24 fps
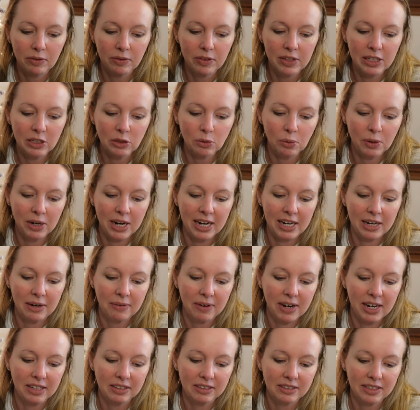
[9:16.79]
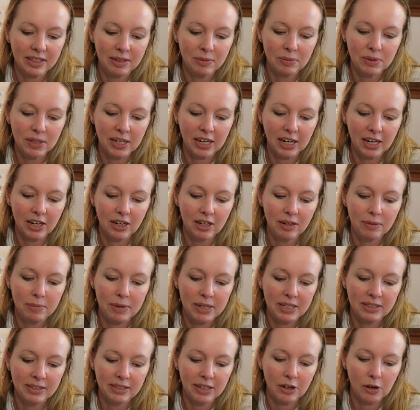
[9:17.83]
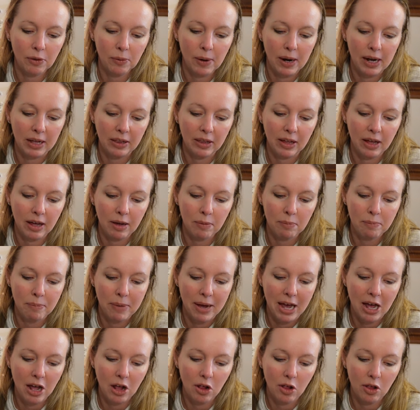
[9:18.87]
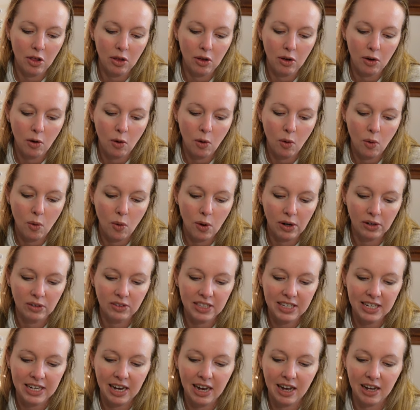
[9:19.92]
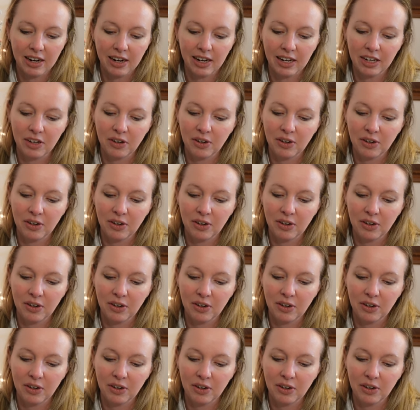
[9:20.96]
this one anyway, seems like it could be Cinderella, Belle, or Tiana.